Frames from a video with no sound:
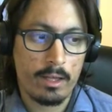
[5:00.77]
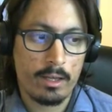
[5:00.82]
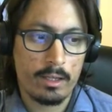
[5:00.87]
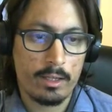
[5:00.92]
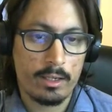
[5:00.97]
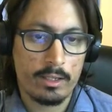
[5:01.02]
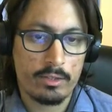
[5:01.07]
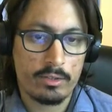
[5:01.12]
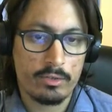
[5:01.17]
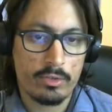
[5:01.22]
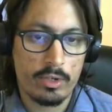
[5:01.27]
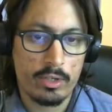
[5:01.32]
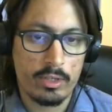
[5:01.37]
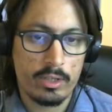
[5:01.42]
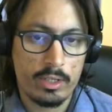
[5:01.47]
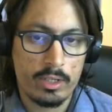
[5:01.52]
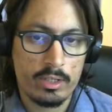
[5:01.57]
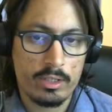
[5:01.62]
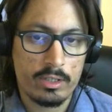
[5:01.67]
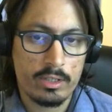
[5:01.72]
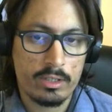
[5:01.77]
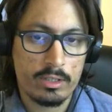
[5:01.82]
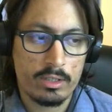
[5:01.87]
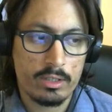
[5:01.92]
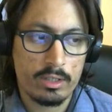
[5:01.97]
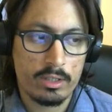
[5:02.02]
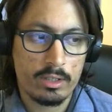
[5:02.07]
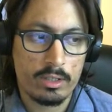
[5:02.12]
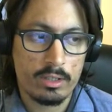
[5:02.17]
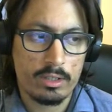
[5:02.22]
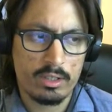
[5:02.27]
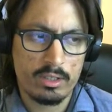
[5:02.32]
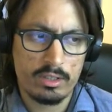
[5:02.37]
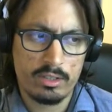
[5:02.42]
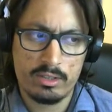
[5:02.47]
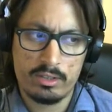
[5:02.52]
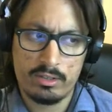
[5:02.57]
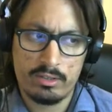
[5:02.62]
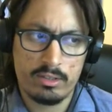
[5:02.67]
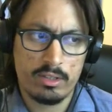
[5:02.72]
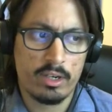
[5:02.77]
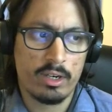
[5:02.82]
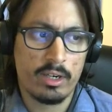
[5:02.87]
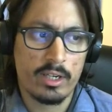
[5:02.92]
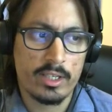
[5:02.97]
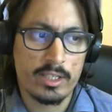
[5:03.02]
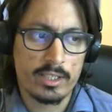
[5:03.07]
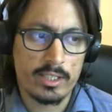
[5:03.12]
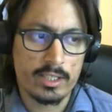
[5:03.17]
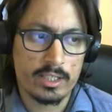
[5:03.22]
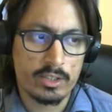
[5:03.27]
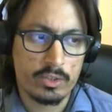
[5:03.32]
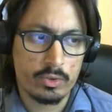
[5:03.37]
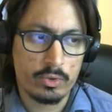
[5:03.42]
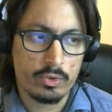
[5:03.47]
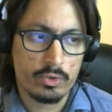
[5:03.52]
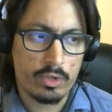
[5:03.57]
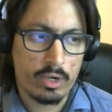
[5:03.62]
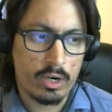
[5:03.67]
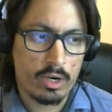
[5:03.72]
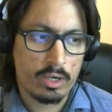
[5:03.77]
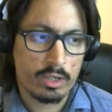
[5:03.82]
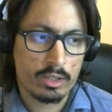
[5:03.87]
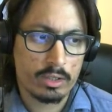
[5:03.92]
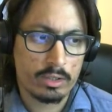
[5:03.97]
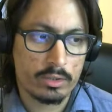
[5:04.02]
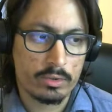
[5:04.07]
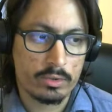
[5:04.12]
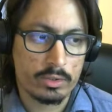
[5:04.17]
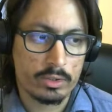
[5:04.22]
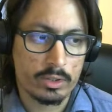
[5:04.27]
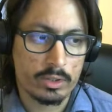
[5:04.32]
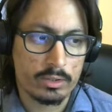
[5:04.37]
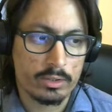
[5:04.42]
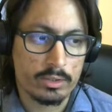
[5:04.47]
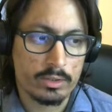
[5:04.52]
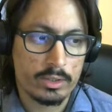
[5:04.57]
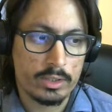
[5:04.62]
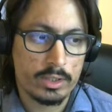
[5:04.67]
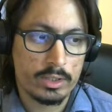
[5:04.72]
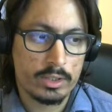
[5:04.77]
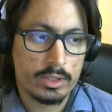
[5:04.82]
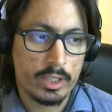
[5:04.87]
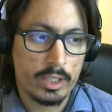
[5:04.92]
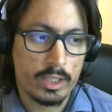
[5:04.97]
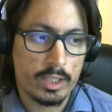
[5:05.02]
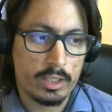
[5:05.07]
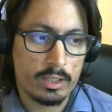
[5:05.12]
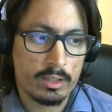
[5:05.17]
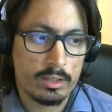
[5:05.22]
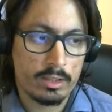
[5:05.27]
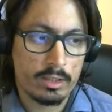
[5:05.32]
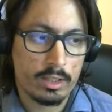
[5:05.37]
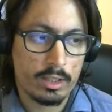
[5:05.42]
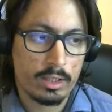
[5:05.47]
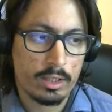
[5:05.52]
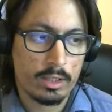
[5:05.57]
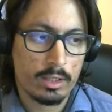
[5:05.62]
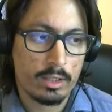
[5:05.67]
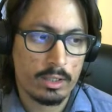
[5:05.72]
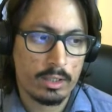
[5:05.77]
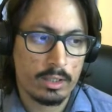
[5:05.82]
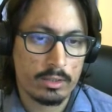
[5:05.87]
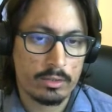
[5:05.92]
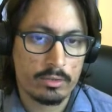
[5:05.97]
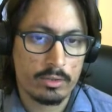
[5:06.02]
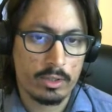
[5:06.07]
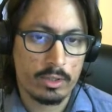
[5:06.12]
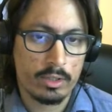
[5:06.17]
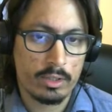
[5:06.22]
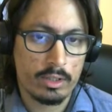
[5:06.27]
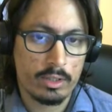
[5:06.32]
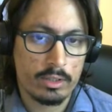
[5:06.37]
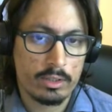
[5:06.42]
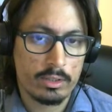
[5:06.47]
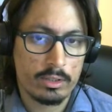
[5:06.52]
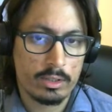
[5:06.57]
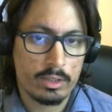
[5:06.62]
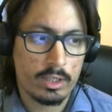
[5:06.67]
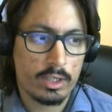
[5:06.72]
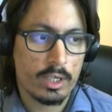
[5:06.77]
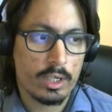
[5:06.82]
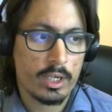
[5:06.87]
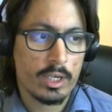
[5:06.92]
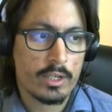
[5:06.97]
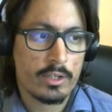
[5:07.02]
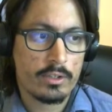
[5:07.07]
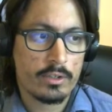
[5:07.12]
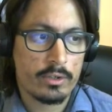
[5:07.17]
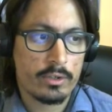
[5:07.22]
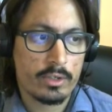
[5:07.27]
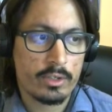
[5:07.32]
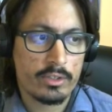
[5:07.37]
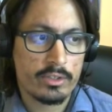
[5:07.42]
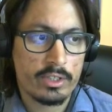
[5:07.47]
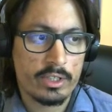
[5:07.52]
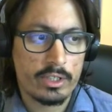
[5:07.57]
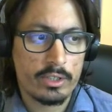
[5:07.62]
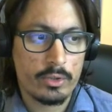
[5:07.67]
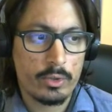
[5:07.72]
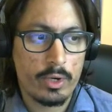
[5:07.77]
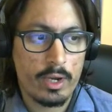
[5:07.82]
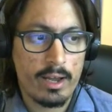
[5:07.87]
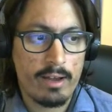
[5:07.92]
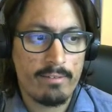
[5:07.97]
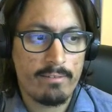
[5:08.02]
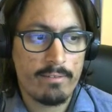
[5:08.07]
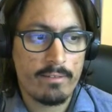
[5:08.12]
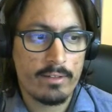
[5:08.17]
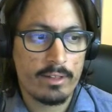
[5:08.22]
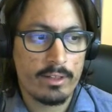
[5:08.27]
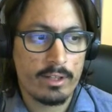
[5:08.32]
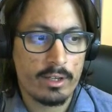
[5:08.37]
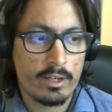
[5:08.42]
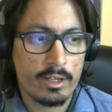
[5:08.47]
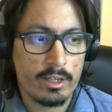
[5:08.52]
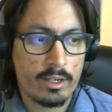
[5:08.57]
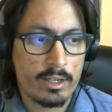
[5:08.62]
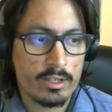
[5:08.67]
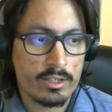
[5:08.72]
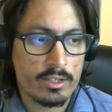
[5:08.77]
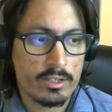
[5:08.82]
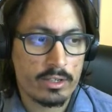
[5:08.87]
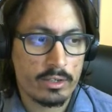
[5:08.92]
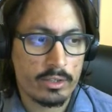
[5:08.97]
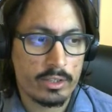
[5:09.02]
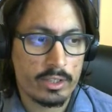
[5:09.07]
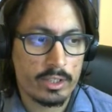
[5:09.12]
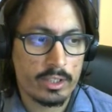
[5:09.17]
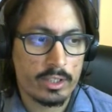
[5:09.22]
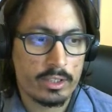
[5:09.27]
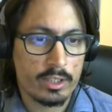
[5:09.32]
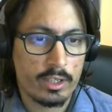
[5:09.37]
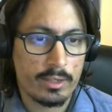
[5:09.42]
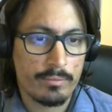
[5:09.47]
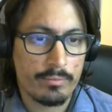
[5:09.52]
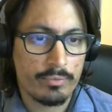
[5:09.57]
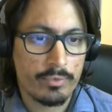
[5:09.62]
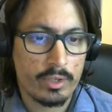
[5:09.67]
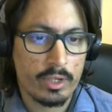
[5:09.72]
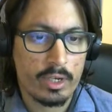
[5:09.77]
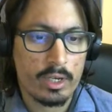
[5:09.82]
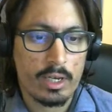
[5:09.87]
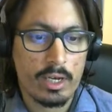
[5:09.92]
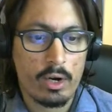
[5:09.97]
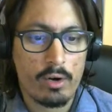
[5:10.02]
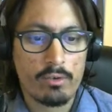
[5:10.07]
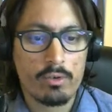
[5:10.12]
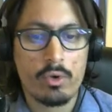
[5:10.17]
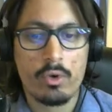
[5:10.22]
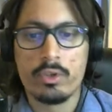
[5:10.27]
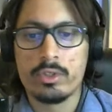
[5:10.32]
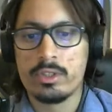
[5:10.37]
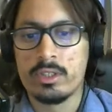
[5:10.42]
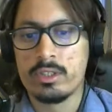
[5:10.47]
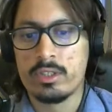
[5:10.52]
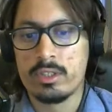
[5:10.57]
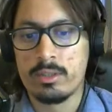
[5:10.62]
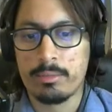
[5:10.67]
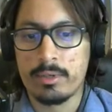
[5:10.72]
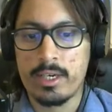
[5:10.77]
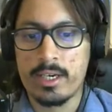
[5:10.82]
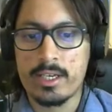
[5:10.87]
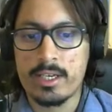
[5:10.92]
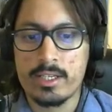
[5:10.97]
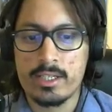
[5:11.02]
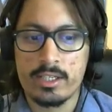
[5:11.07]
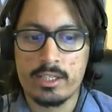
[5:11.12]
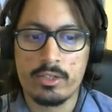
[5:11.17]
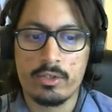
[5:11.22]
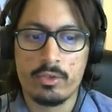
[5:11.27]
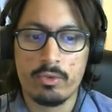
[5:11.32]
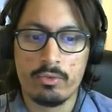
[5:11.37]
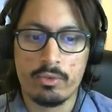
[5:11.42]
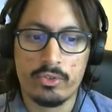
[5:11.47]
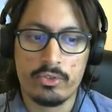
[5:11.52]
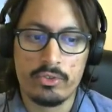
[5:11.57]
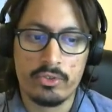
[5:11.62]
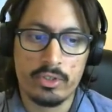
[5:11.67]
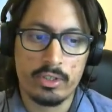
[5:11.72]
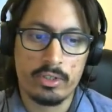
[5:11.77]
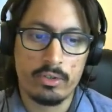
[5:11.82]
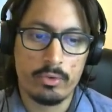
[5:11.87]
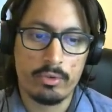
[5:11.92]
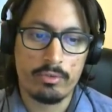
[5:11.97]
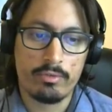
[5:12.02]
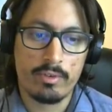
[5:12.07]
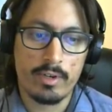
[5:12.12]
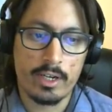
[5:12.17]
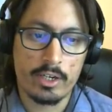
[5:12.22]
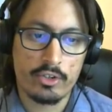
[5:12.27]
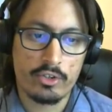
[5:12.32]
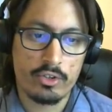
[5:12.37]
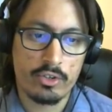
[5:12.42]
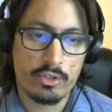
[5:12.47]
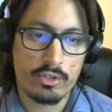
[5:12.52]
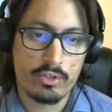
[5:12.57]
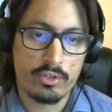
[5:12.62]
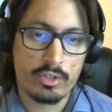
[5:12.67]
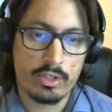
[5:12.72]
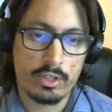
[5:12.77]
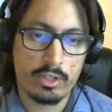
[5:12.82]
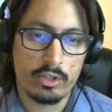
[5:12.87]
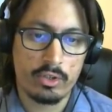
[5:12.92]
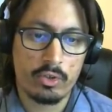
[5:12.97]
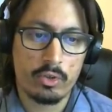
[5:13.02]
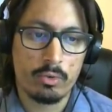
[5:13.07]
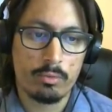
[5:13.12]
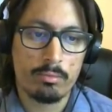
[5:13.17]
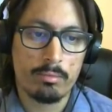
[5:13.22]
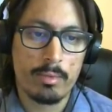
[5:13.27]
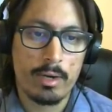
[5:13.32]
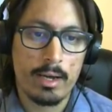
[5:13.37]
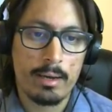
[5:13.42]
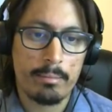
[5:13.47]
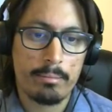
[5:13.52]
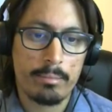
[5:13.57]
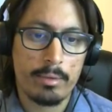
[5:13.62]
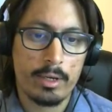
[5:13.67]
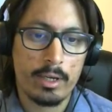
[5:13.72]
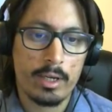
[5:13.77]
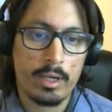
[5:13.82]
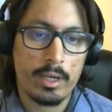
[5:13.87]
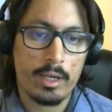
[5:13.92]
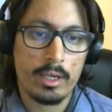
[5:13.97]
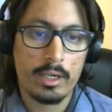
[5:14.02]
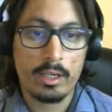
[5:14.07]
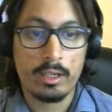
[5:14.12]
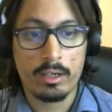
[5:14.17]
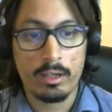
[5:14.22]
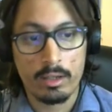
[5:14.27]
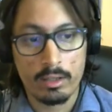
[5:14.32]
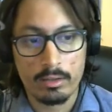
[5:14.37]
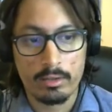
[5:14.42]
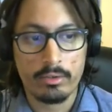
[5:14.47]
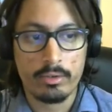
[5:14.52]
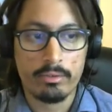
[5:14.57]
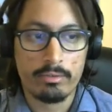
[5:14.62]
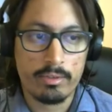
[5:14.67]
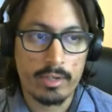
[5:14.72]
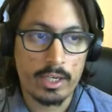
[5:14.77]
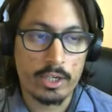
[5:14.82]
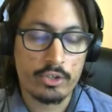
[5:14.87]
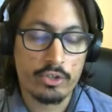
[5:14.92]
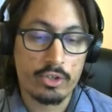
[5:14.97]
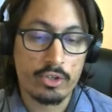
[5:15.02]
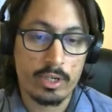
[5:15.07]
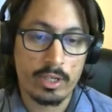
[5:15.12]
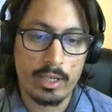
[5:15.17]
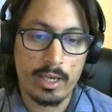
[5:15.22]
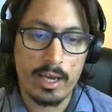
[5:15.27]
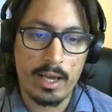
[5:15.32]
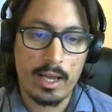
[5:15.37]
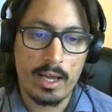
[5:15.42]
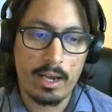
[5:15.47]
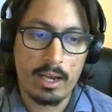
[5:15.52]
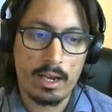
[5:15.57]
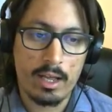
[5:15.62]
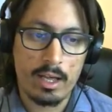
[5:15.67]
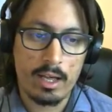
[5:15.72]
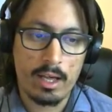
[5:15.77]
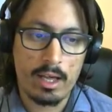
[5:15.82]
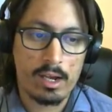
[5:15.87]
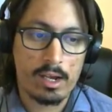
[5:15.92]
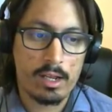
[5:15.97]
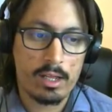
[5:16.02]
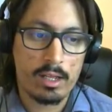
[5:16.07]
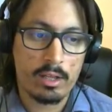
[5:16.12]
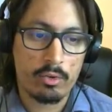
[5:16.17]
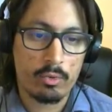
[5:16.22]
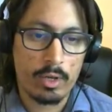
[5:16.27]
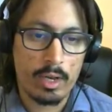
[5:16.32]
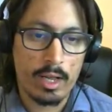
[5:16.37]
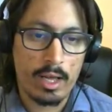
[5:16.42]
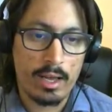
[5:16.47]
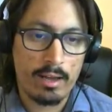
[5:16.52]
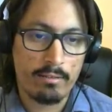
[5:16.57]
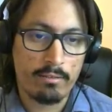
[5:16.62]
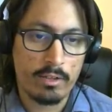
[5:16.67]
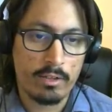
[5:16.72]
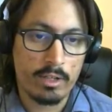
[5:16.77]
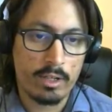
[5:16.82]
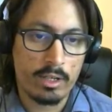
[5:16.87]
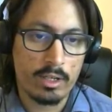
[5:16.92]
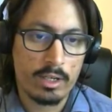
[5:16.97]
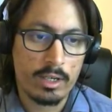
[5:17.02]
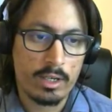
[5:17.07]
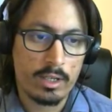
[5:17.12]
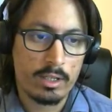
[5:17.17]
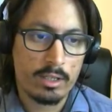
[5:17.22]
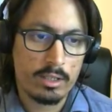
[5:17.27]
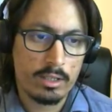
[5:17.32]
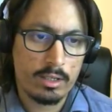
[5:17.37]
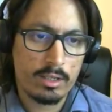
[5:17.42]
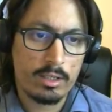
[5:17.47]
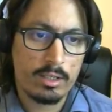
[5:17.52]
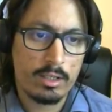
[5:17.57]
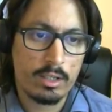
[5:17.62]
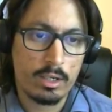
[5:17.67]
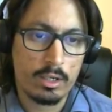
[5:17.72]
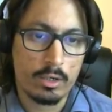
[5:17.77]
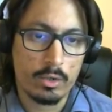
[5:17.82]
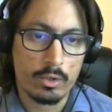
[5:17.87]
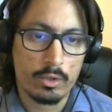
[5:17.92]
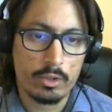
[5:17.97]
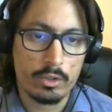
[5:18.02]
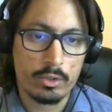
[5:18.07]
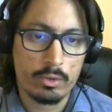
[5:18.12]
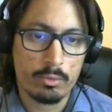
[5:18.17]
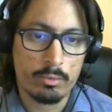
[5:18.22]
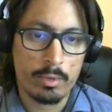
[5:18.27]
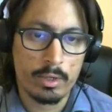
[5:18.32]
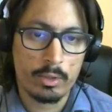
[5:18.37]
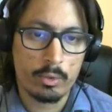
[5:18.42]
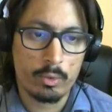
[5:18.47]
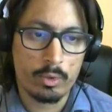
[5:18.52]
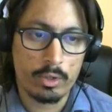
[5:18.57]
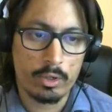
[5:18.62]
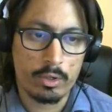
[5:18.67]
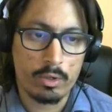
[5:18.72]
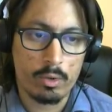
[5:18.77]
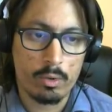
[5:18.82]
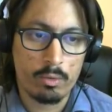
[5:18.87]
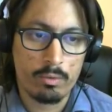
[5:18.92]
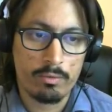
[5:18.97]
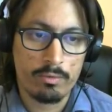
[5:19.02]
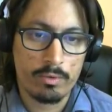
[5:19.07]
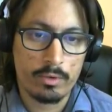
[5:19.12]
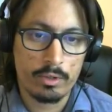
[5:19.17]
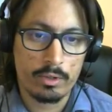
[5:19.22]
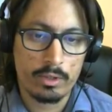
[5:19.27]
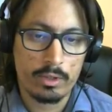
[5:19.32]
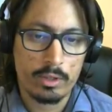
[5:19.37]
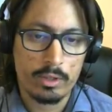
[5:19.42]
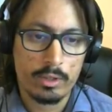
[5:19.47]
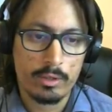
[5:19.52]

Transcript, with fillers: Let's try this. Suddenly it gets too dark, using all the details. Let's try this. So you can see you have the necessary detail. Of course, in some cases you will see the reflections and the cube map in other reflection again and it will have the, the, the look you might want to go for.